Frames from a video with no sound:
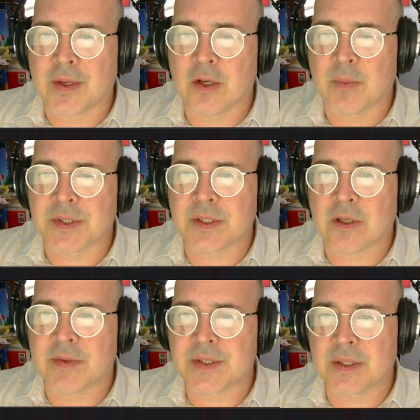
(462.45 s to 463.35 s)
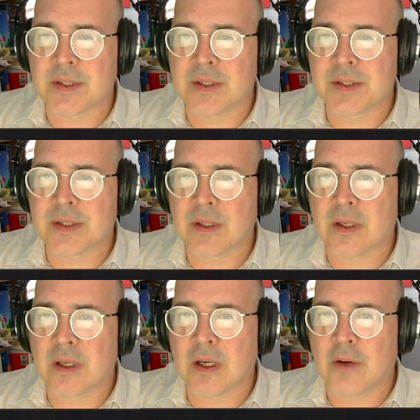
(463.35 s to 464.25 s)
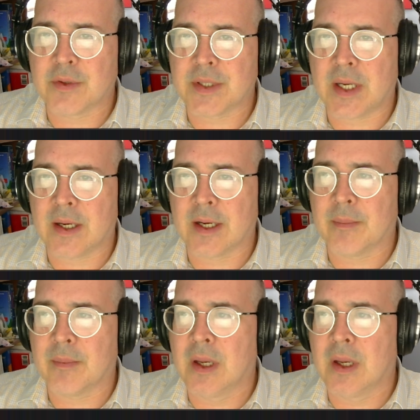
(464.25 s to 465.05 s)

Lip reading: Human Services over time,